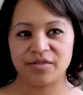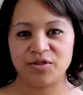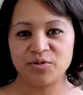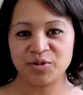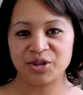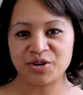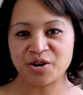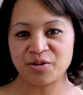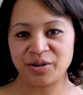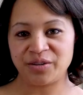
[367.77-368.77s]
If you want to
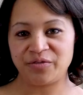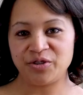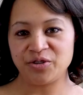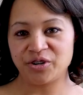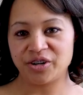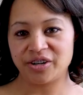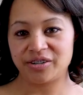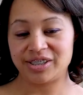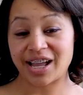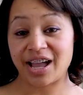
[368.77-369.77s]
know if
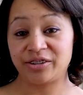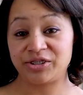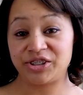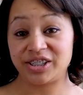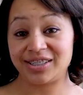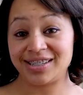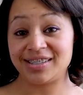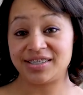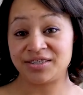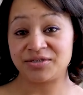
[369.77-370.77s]
your child should
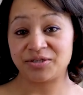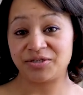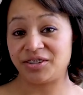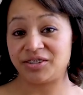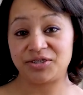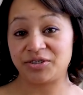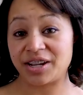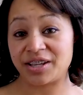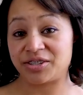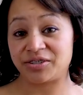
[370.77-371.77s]
attend Central, the short
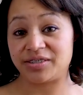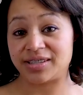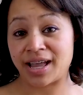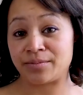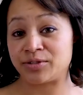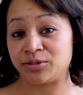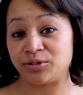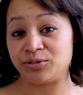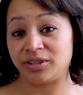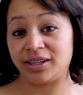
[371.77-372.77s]
answer is
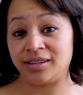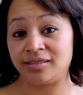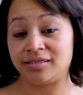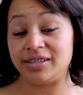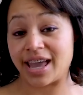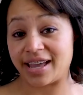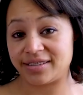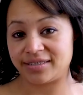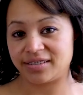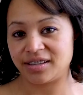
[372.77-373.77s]
absolutely
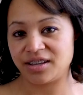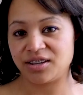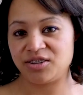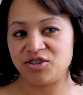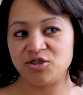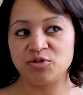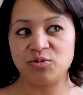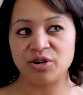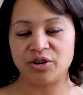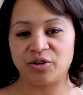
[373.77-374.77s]
yes. You
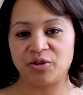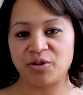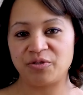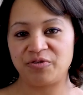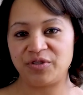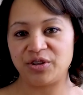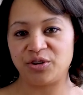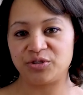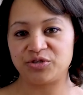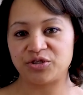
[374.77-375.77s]
will
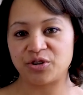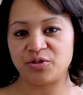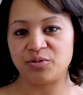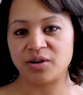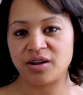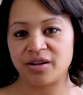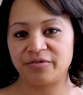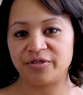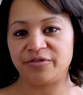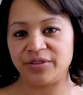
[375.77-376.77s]
feel so
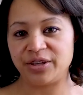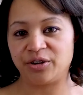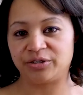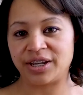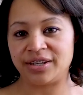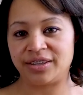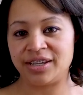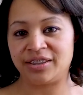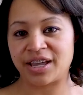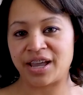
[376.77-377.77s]
fulfilled and
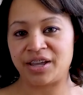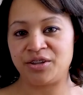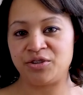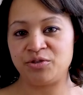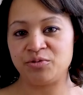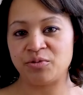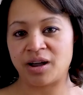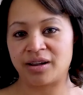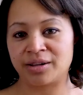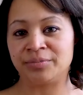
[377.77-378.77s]
think that you
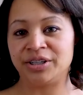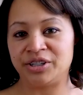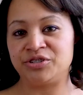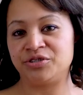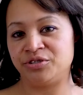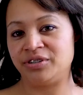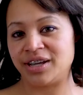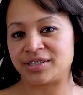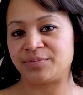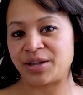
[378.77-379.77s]
completed your duty
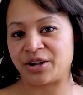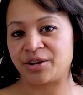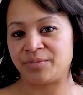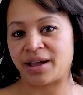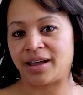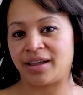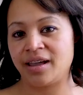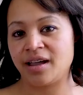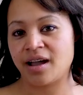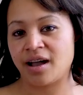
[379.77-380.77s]
as a parent by
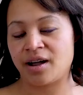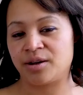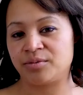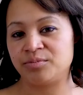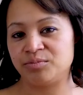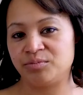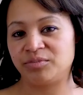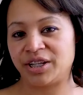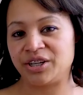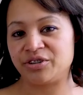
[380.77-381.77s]

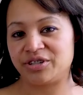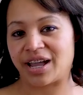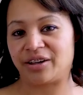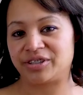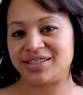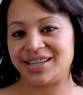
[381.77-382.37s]
letting your child